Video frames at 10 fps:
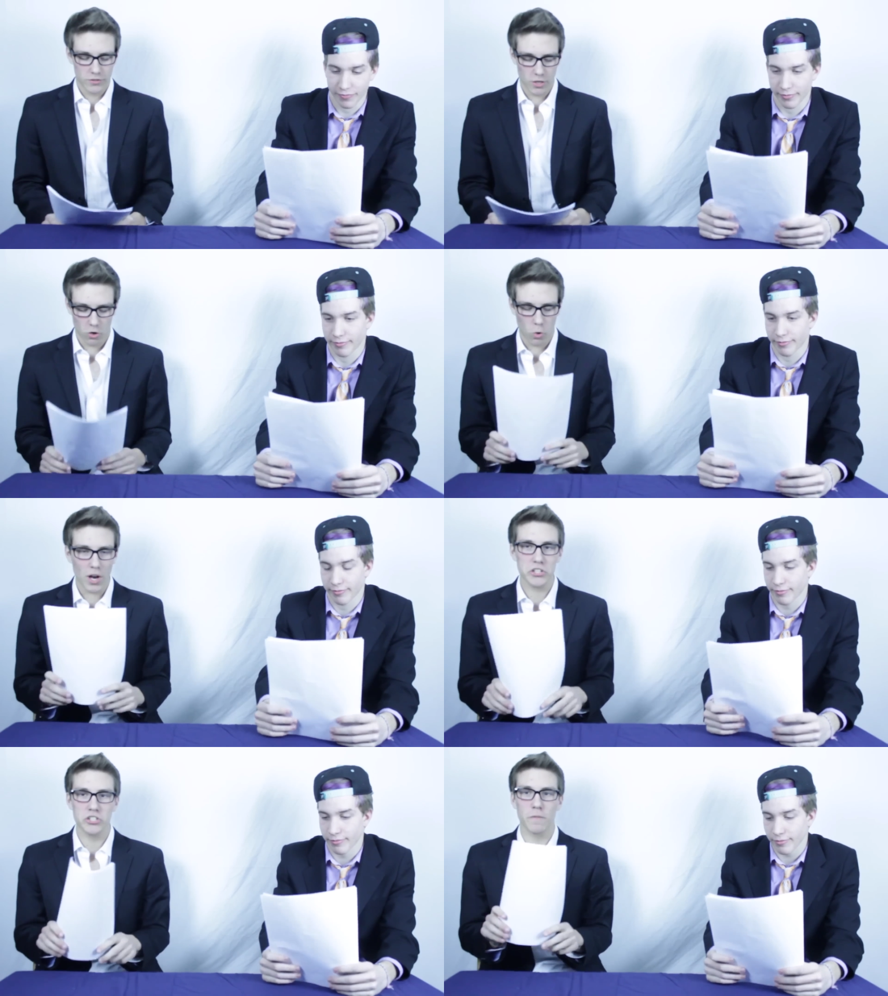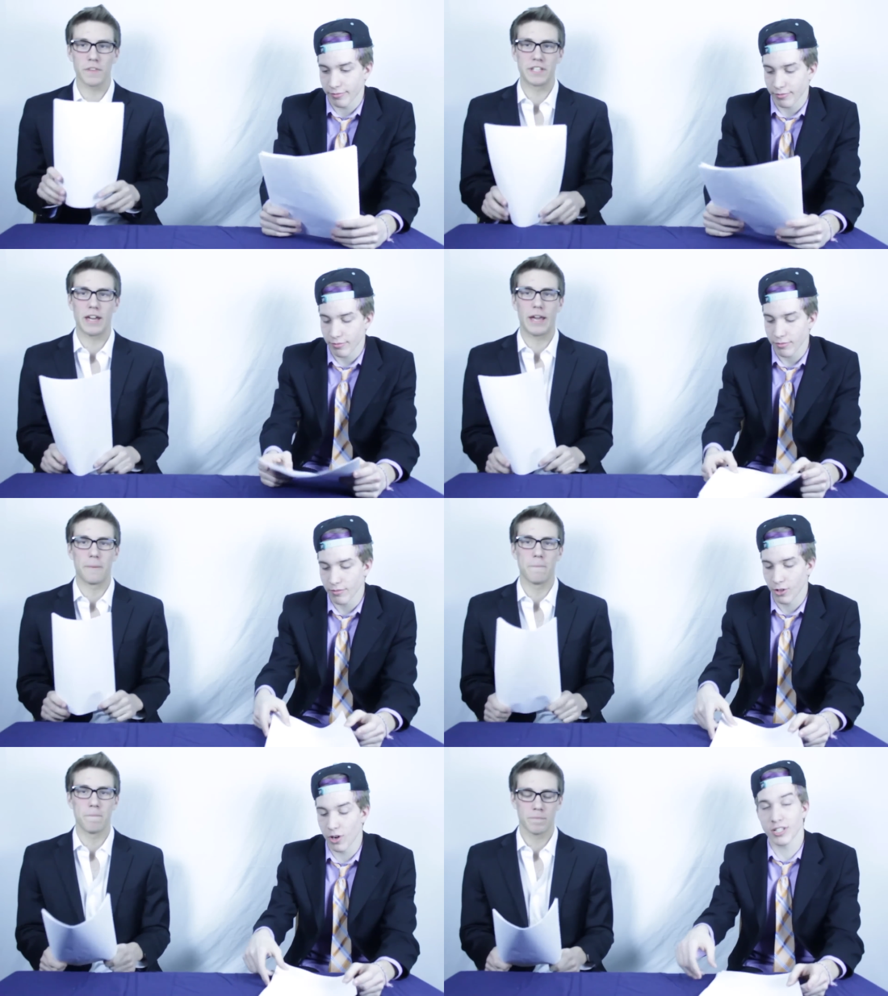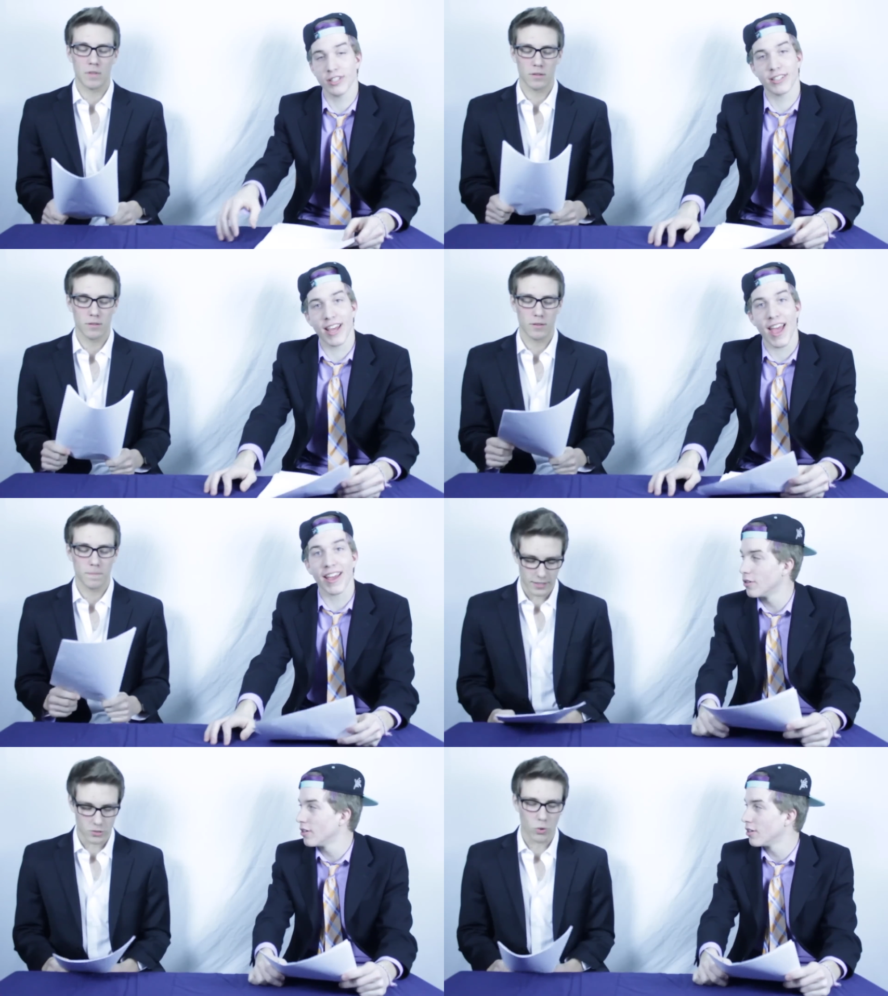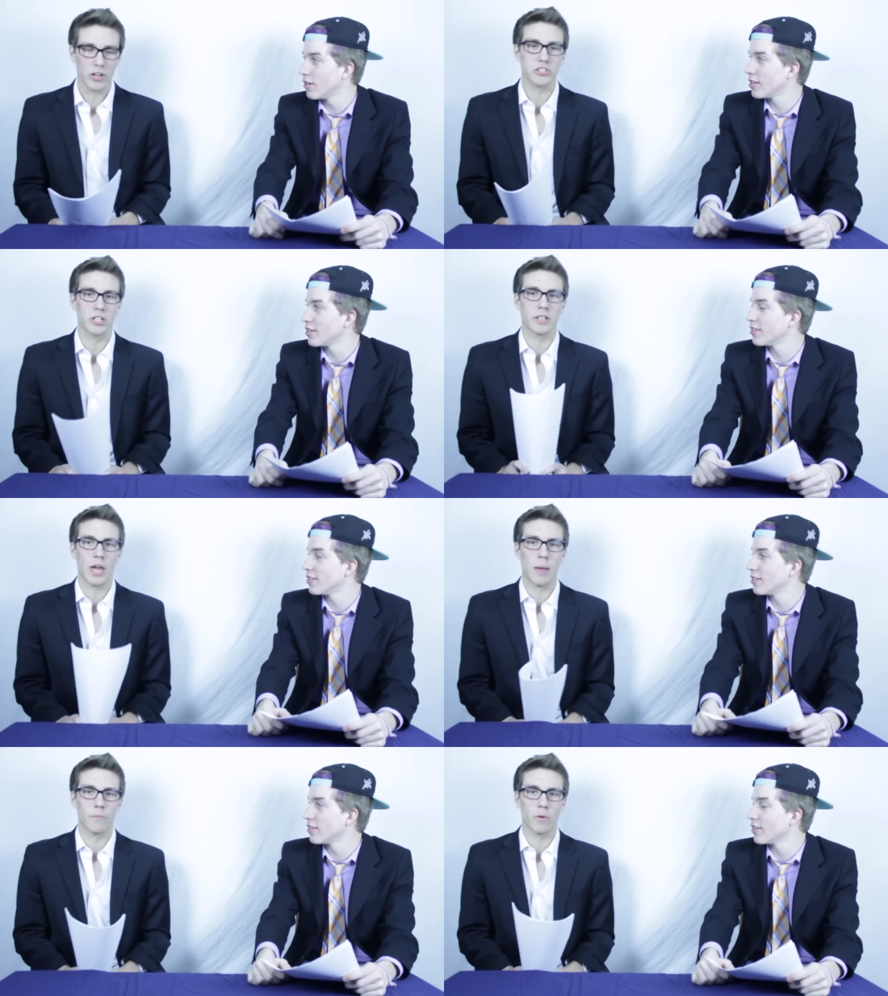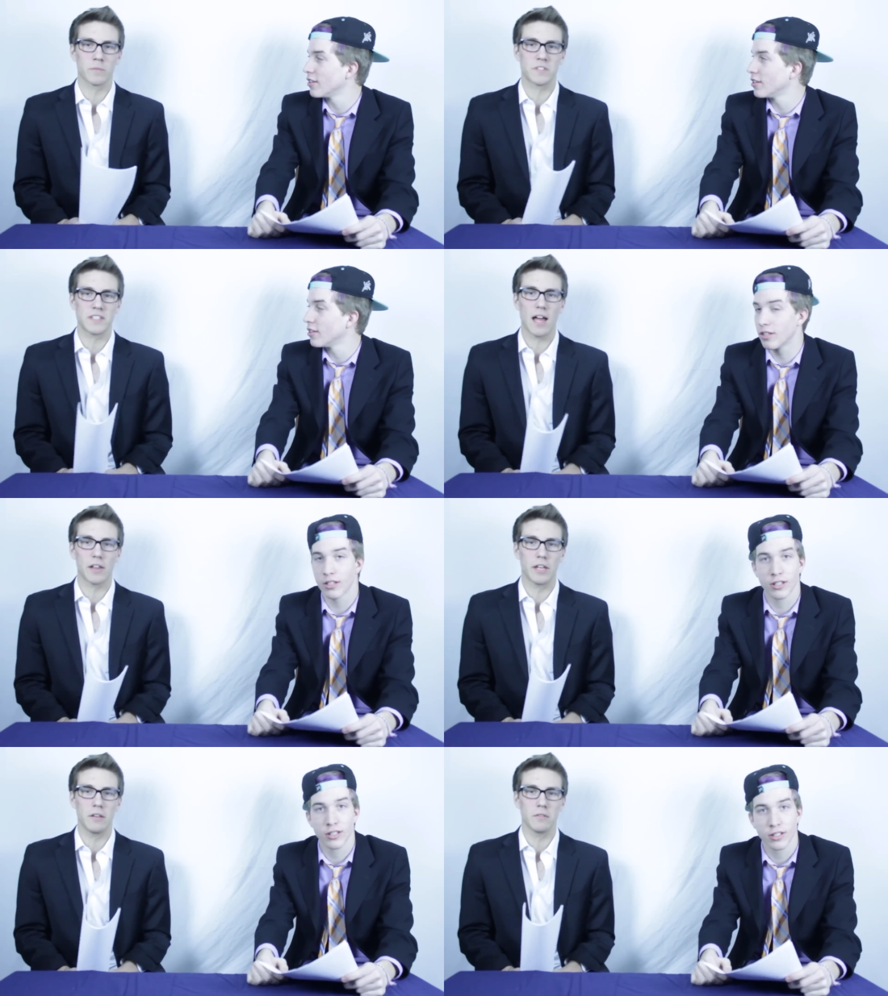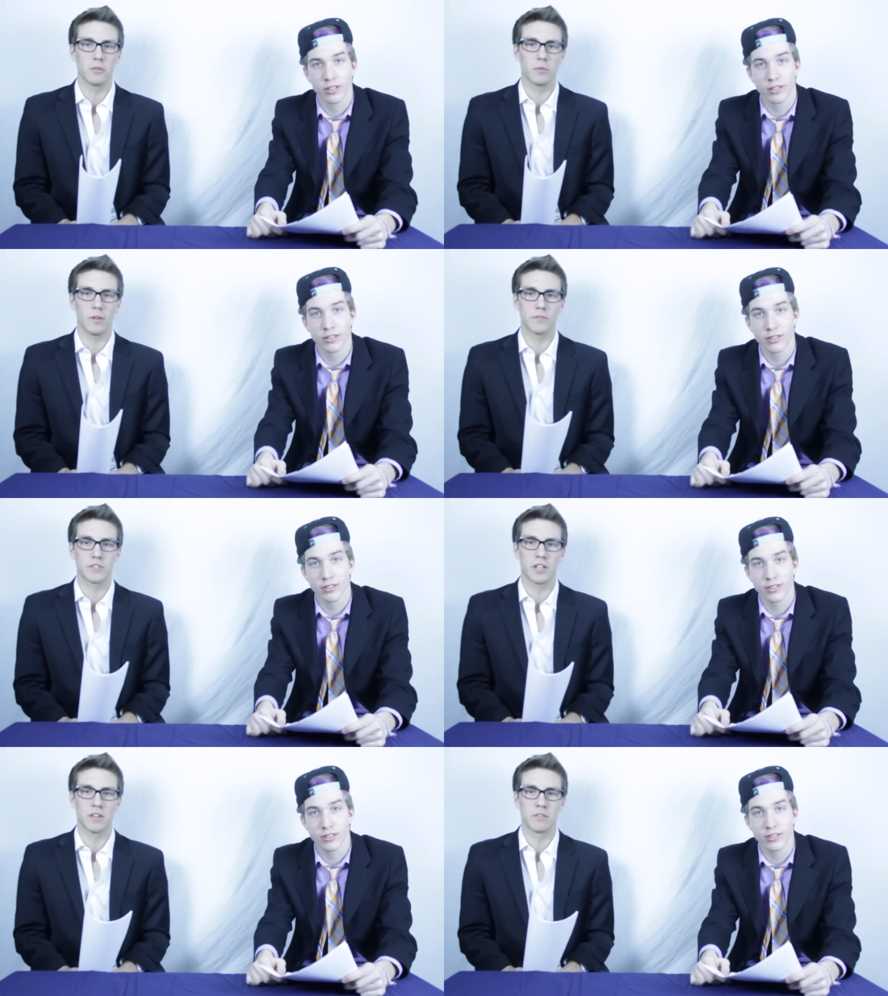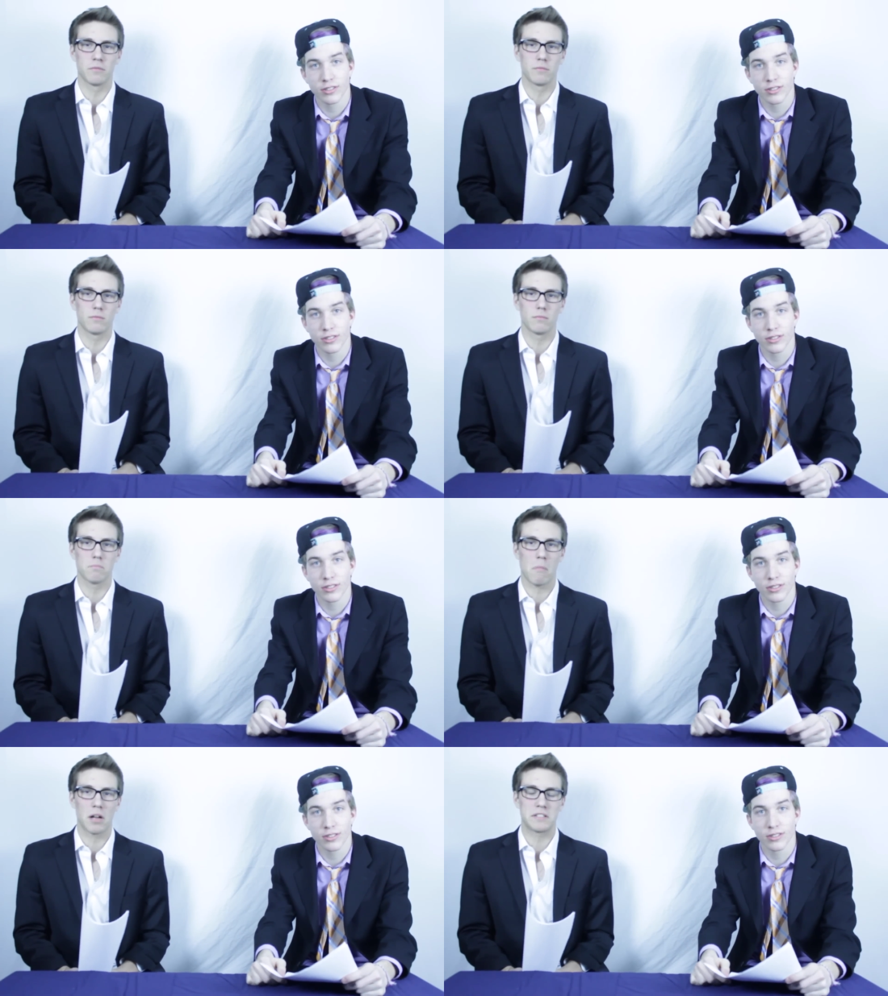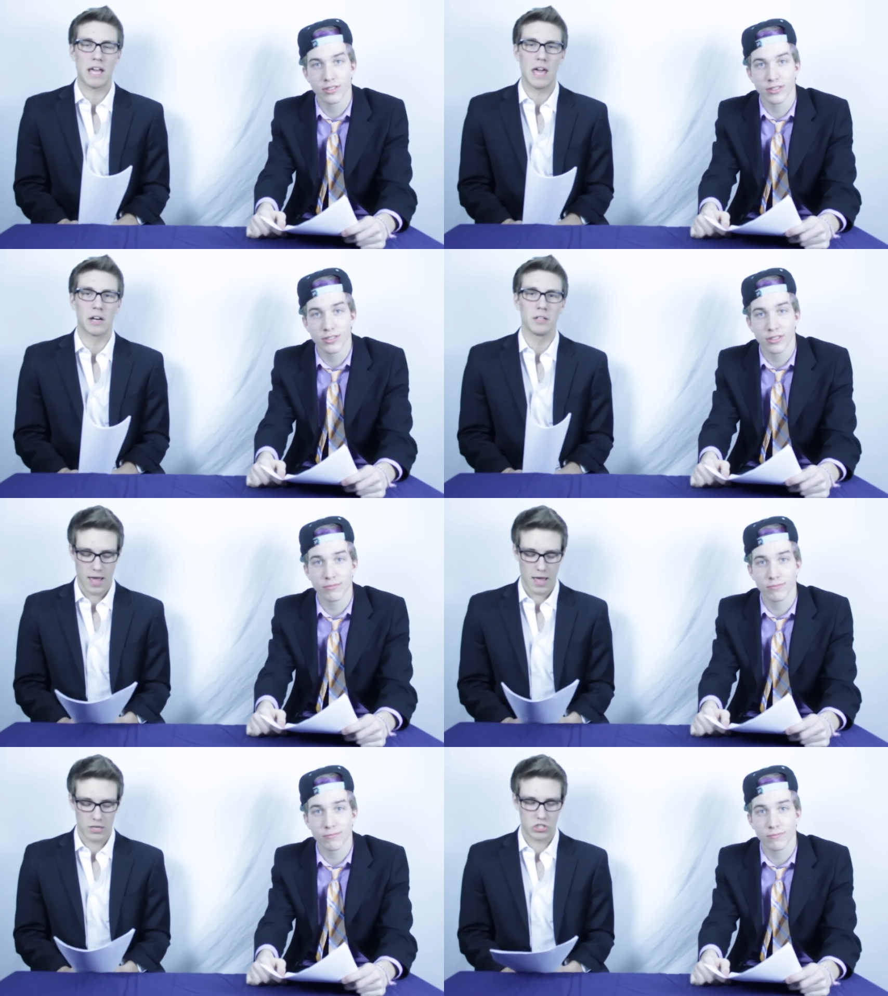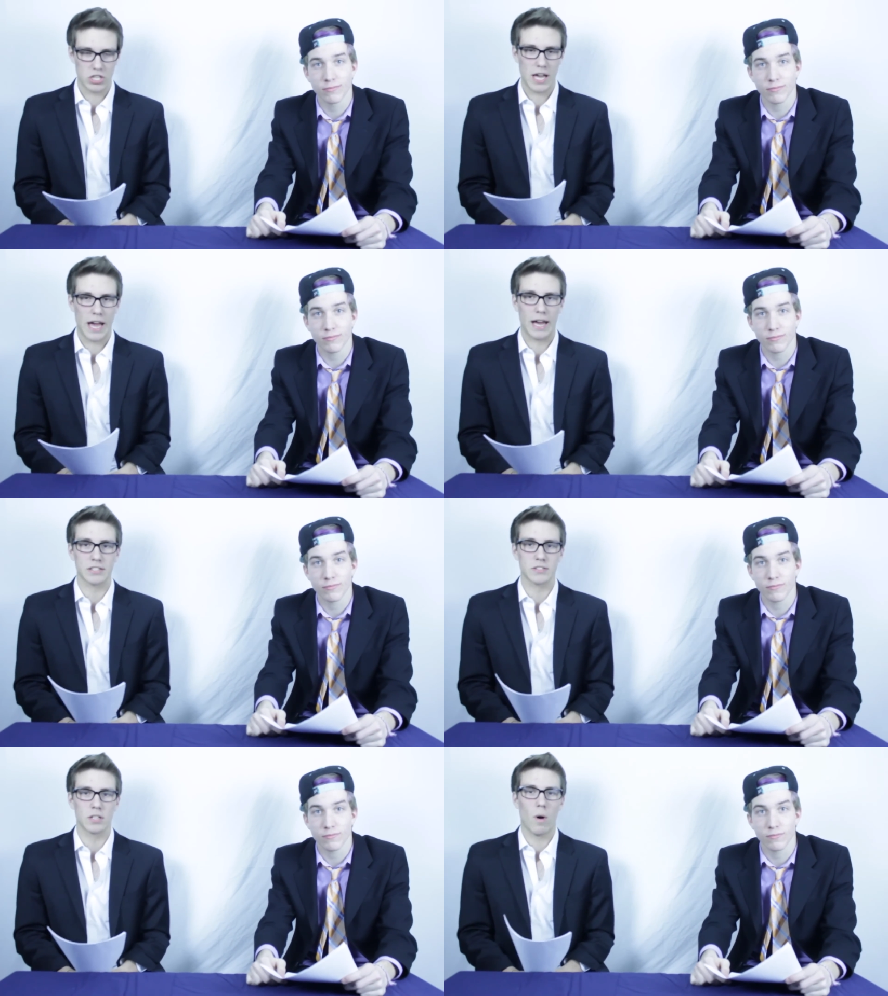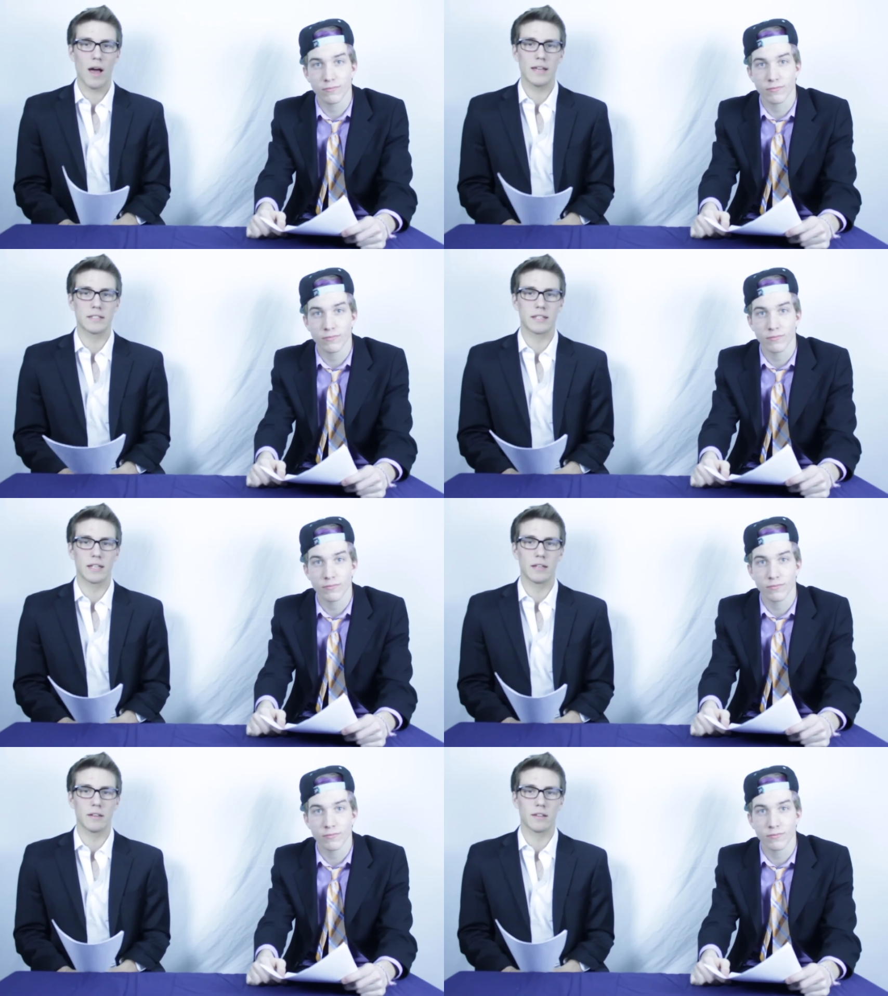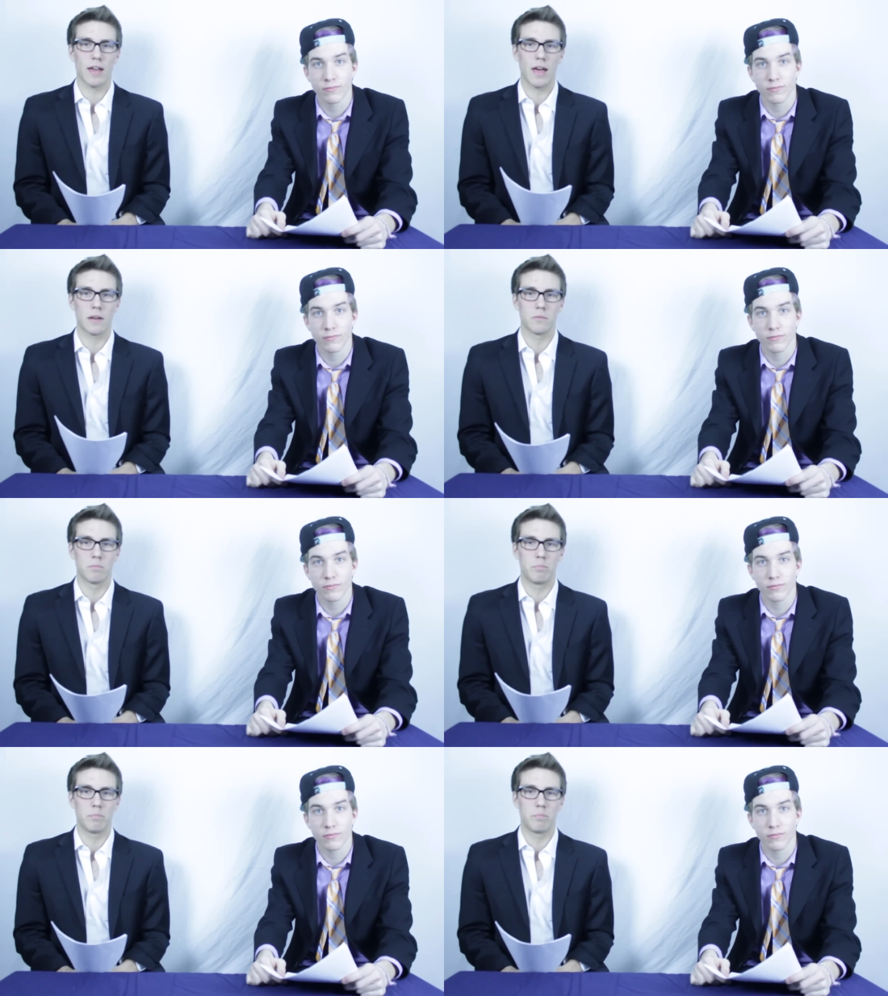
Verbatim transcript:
Speaker 1: So, question of the day. Question of the day! This question came from Sally, who lives in Montana, and she asked, why is it that